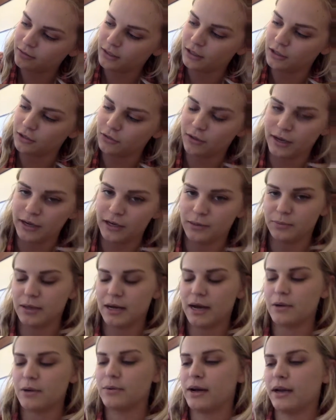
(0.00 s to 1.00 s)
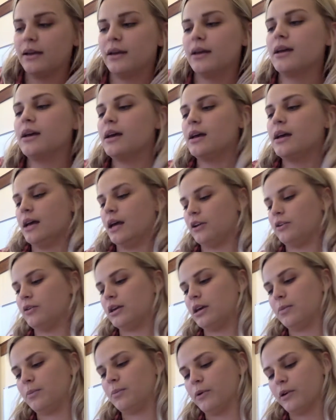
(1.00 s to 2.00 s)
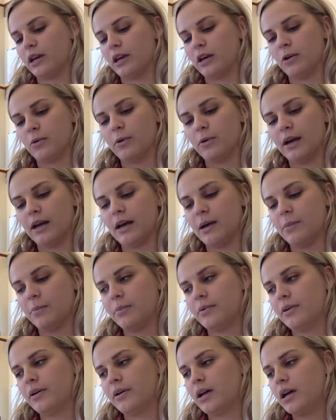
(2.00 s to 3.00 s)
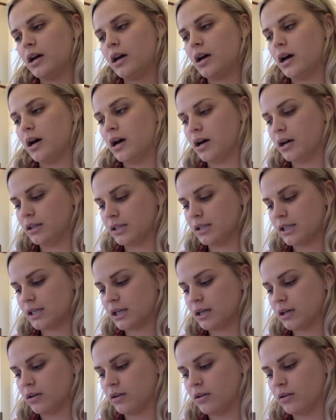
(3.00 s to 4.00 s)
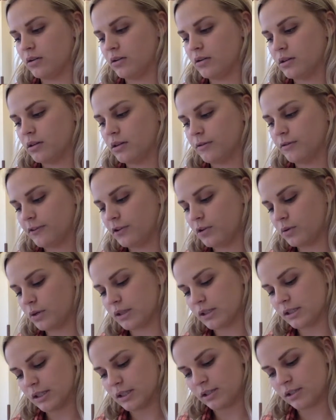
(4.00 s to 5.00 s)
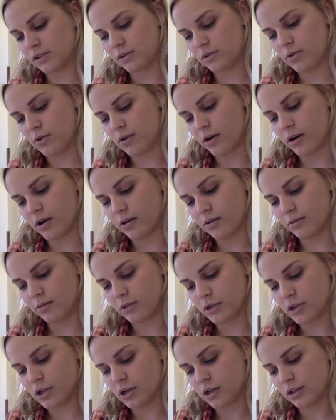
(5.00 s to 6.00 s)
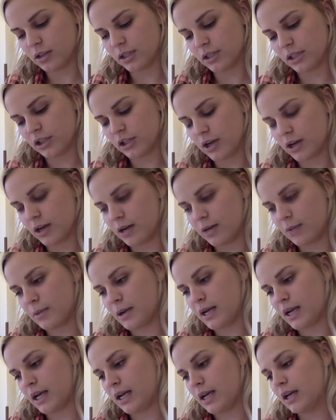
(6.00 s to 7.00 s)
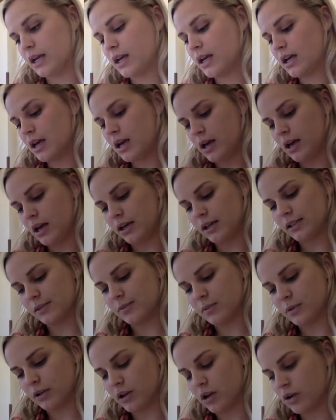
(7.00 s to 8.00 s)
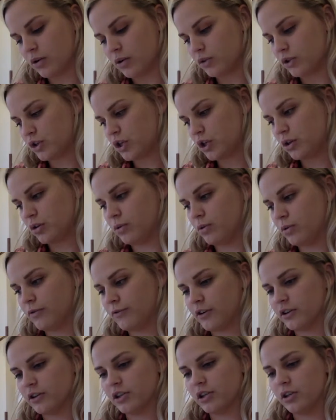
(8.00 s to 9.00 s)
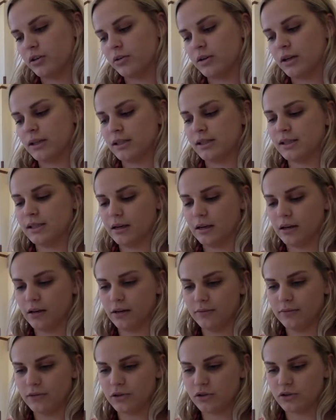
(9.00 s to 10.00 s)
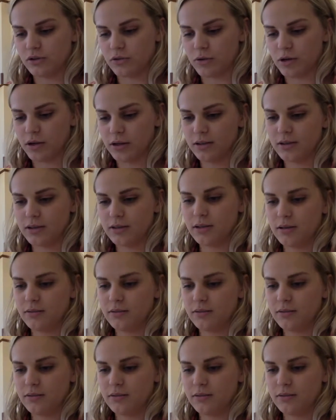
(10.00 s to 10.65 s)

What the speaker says: and you line up that way, and you keep working your way up until the fluency score, which I'll touch on in a minute, is below 2 for 2 consecutive stories.